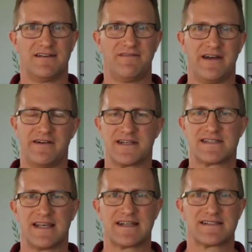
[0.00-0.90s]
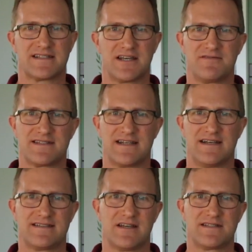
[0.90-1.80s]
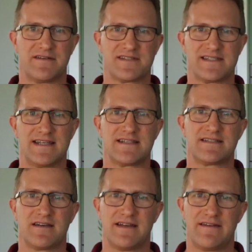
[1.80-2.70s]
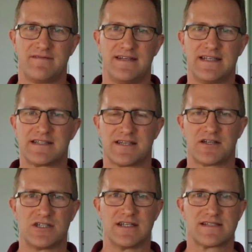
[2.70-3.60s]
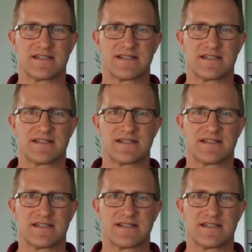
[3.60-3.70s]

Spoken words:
various things, I don't ever see it and don't need to touch it.